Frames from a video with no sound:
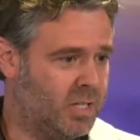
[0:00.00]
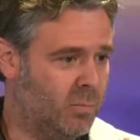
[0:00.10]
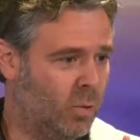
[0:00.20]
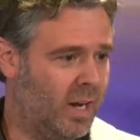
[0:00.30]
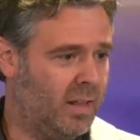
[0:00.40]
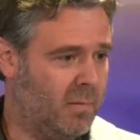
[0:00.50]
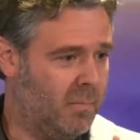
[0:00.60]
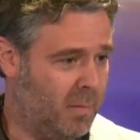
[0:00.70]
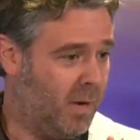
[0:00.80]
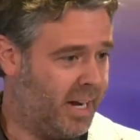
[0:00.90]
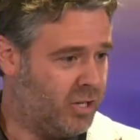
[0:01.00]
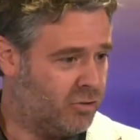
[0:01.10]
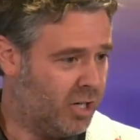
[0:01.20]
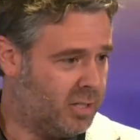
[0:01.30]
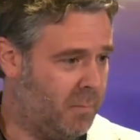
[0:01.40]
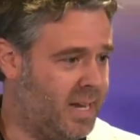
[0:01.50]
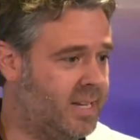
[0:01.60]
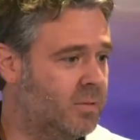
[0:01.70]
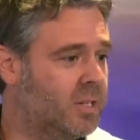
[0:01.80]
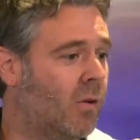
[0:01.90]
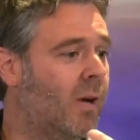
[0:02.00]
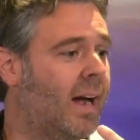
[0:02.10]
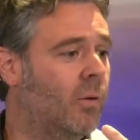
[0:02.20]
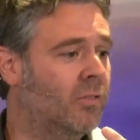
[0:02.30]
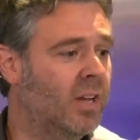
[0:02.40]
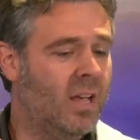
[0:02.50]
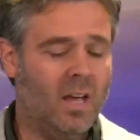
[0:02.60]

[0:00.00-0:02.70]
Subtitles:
which is more like the market structure piece, was around